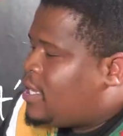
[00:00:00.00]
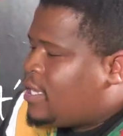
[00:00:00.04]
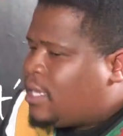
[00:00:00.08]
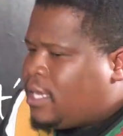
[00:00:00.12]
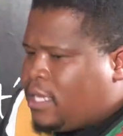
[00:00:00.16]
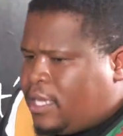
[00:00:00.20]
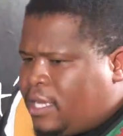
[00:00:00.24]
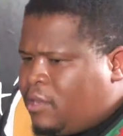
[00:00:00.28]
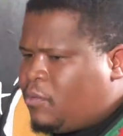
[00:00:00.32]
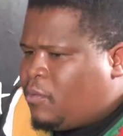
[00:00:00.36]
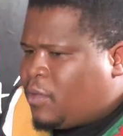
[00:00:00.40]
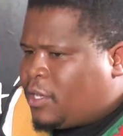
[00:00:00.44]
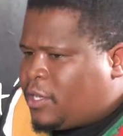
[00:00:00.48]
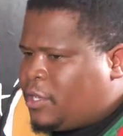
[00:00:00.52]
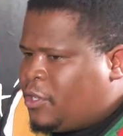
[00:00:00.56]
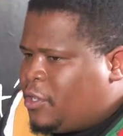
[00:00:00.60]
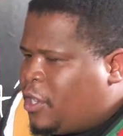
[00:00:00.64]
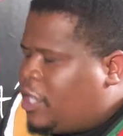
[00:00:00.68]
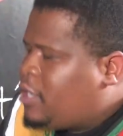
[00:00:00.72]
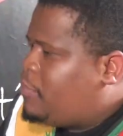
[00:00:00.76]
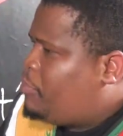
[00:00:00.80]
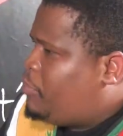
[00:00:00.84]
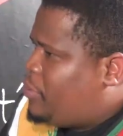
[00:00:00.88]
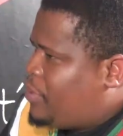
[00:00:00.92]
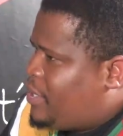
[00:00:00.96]
It would
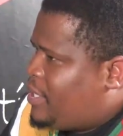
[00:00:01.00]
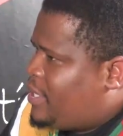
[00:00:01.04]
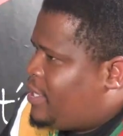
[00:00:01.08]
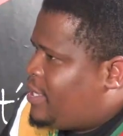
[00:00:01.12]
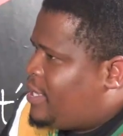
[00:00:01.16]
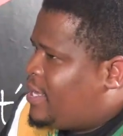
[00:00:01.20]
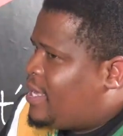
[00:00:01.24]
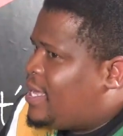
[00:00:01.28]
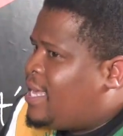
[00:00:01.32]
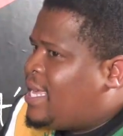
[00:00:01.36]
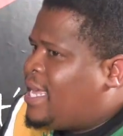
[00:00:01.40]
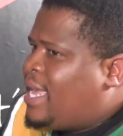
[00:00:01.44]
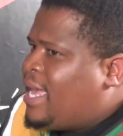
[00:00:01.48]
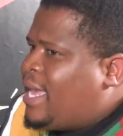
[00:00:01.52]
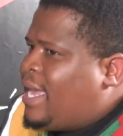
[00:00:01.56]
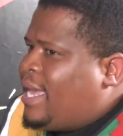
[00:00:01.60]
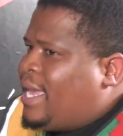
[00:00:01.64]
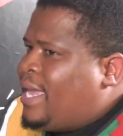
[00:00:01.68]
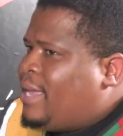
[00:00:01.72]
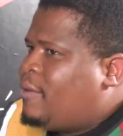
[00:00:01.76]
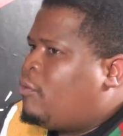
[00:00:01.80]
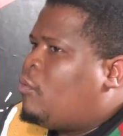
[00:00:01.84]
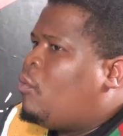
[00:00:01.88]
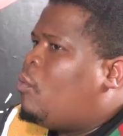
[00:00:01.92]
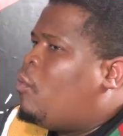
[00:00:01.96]
not be,
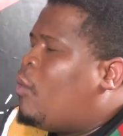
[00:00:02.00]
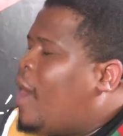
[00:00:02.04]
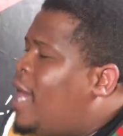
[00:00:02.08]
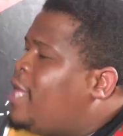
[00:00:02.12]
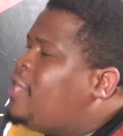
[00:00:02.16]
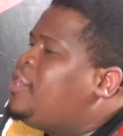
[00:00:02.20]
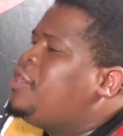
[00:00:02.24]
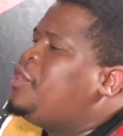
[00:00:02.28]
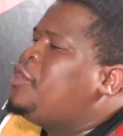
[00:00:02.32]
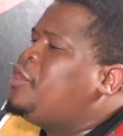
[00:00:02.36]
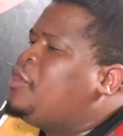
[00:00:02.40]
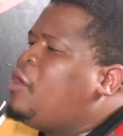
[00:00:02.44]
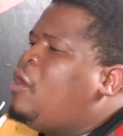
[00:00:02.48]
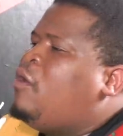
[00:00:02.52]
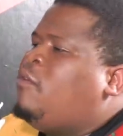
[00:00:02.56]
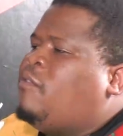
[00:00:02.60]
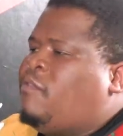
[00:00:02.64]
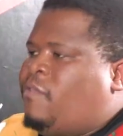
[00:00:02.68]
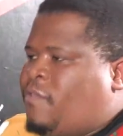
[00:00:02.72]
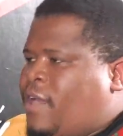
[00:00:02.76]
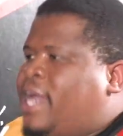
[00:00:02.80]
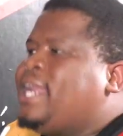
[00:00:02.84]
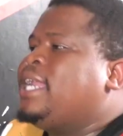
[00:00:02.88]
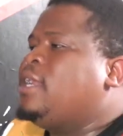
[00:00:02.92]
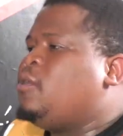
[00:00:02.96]
when you know
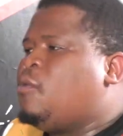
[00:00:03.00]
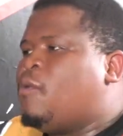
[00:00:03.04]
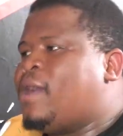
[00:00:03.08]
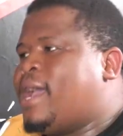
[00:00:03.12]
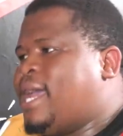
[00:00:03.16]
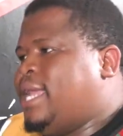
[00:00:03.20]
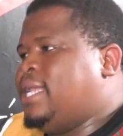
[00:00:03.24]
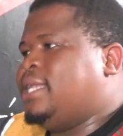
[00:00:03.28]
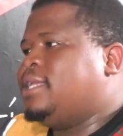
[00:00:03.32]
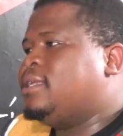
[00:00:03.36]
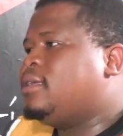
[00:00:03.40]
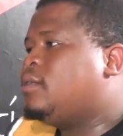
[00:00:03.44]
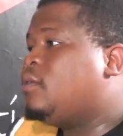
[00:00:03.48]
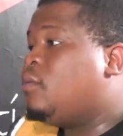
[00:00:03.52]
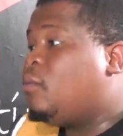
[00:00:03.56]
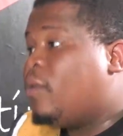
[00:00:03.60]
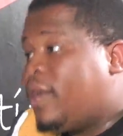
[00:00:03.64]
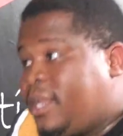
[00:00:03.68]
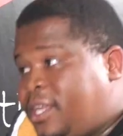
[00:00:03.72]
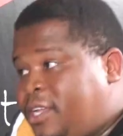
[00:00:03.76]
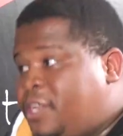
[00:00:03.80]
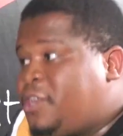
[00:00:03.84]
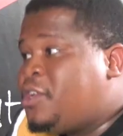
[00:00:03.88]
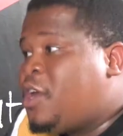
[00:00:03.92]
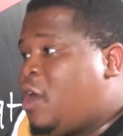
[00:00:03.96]
very well
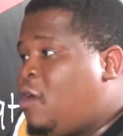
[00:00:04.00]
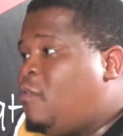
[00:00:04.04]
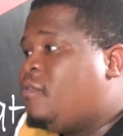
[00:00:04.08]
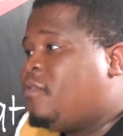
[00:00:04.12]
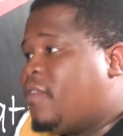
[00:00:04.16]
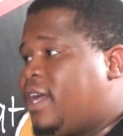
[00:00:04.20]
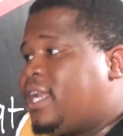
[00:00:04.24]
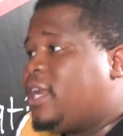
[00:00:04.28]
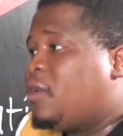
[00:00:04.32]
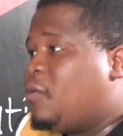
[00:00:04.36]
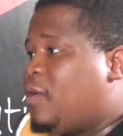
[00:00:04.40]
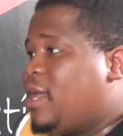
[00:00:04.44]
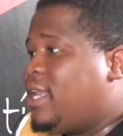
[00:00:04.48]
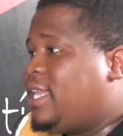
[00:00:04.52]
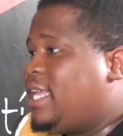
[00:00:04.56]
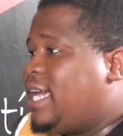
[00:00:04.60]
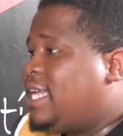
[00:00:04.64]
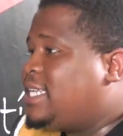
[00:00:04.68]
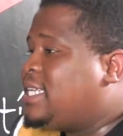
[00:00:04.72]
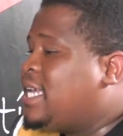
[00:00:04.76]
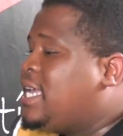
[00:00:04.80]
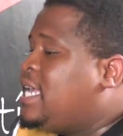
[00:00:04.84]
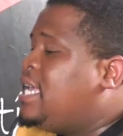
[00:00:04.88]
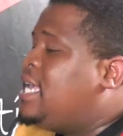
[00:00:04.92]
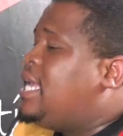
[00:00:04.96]

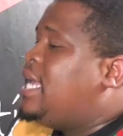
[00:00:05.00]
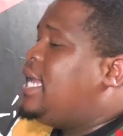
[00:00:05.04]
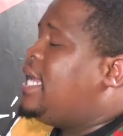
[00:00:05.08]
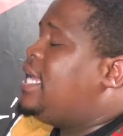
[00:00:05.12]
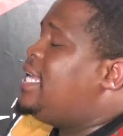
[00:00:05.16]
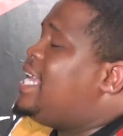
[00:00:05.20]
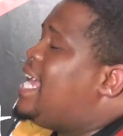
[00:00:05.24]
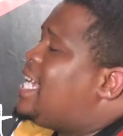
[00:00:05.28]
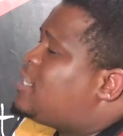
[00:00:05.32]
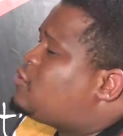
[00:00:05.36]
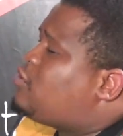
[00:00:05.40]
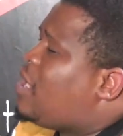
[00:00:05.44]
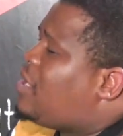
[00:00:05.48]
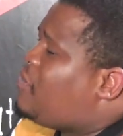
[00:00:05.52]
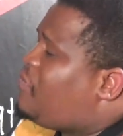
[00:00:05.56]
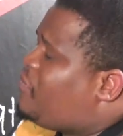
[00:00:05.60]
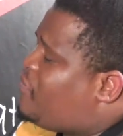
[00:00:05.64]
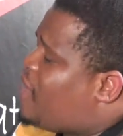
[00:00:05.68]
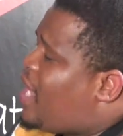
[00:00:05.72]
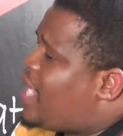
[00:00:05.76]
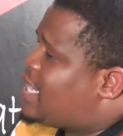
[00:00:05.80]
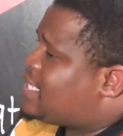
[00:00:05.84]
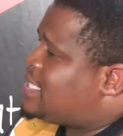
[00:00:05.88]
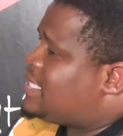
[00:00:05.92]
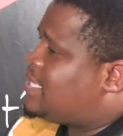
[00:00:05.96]
that in actual
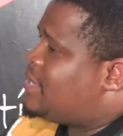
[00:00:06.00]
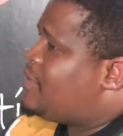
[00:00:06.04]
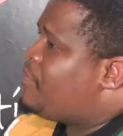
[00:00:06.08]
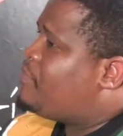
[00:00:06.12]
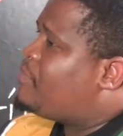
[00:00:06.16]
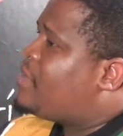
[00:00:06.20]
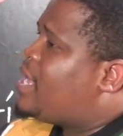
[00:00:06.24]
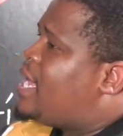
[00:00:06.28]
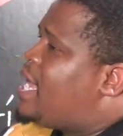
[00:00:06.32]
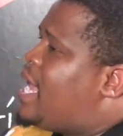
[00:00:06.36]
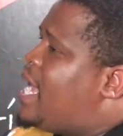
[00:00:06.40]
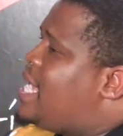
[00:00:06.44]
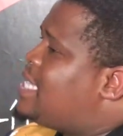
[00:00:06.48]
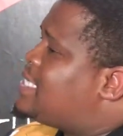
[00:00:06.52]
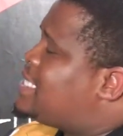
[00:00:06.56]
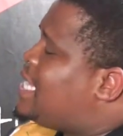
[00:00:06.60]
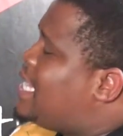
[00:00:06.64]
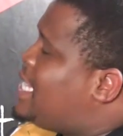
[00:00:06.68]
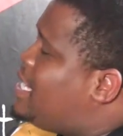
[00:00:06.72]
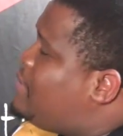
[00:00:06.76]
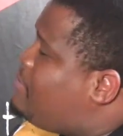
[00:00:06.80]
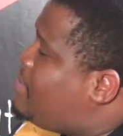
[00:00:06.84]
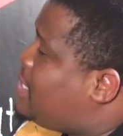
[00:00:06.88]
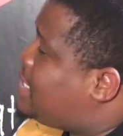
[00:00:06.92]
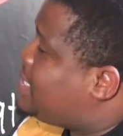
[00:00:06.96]
fact, as a
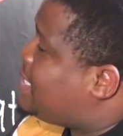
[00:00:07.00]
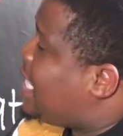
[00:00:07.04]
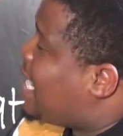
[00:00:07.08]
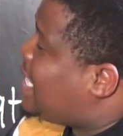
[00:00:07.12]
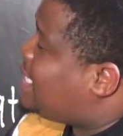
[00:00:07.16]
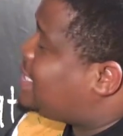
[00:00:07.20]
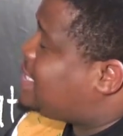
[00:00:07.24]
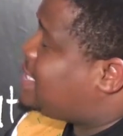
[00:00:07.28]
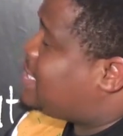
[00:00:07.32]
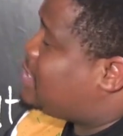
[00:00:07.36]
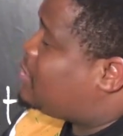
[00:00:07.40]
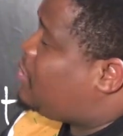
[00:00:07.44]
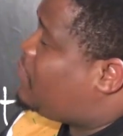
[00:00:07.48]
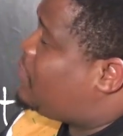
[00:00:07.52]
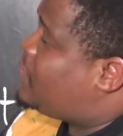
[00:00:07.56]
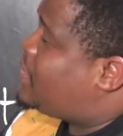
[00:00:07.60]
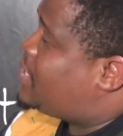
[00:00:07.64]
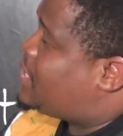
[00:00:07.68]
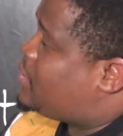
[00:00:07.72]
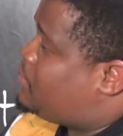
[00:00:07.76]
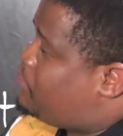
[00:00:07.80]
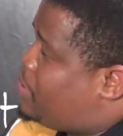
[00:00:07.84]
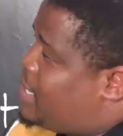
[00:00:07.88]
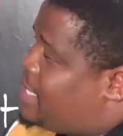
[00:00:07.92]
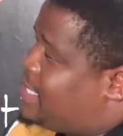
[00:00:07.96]
limitation of
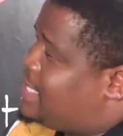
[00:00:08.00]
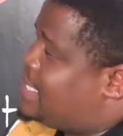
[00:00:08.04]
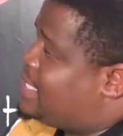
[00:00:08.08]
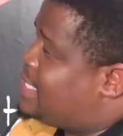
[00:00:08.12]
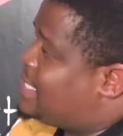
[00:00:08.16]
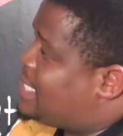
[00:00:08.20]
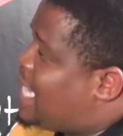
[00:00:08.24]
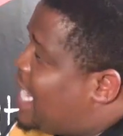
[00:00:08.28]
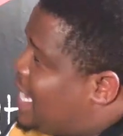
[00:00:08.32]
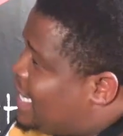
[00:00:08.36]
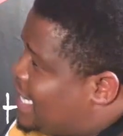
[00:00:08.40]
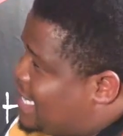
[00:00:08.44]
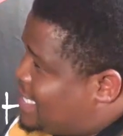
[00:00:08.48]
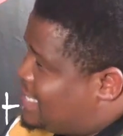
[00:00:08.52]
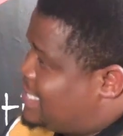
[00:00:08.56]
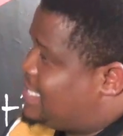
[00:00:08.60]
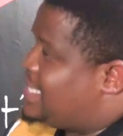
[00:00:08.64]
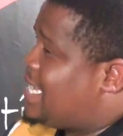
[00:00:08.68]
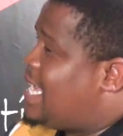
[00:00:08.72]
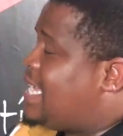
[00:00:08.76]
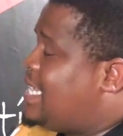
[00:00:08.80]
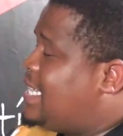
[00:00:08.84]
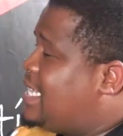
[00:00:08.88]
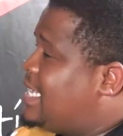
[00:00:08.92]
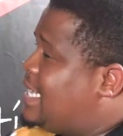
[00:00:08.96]
this person's
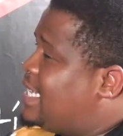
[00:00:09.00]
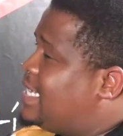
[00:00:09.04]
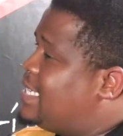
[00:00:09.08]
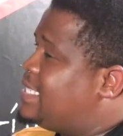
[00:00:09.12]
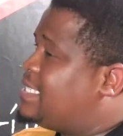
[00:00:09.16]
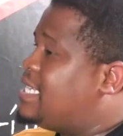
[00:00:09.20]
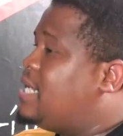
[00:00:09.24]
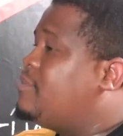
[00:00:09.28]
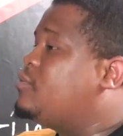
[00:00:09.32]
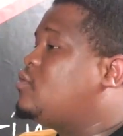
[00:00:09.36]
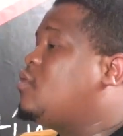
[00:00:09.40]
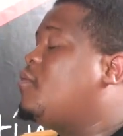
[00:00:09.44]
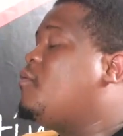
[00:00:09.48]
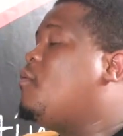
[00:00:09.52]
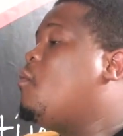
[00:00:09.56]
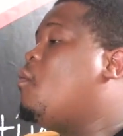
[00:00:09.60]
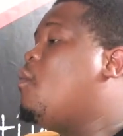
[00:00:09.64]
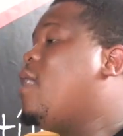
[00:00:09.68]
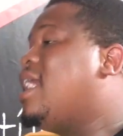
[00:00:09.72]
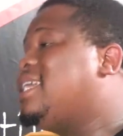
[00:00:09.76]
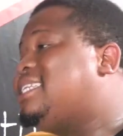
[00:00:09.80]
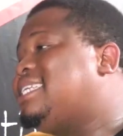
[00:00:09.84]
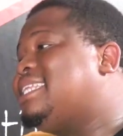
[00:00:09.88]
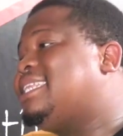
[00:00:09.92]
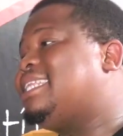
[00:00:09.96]
understanding in terms of
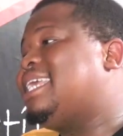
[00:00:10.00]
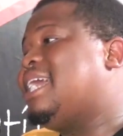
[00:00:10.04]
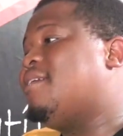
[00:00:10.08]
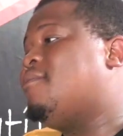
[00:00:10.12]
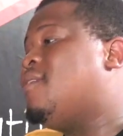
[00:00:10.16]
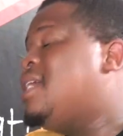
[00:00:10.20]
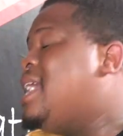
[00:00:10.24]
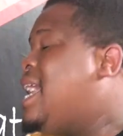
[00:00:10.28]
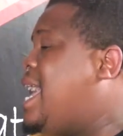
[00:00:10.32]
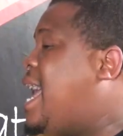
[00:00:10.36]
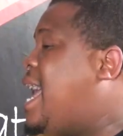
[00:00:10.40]
what they have,